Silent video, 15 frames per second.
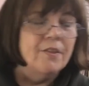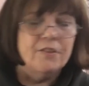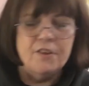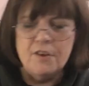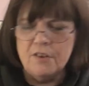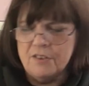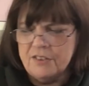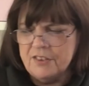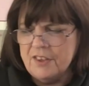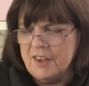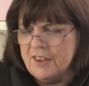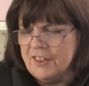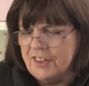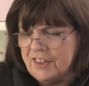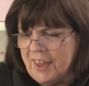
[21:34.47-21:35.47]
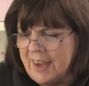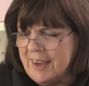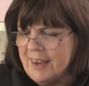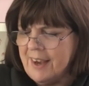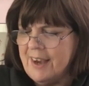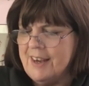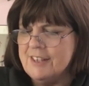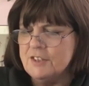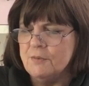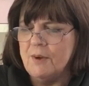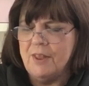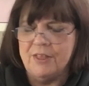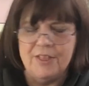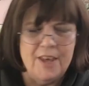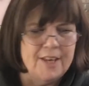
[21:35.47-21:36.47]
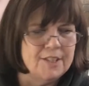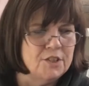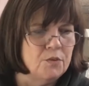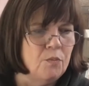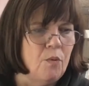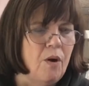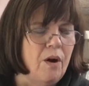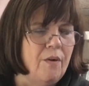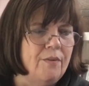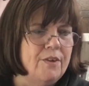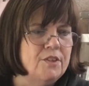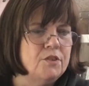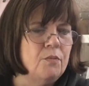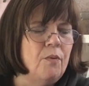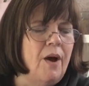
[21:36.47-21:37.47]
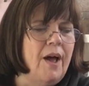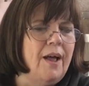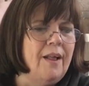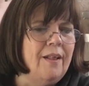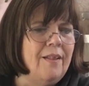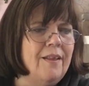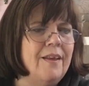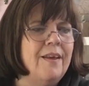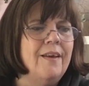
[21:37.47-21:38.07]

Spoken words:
The thing is with this one as well,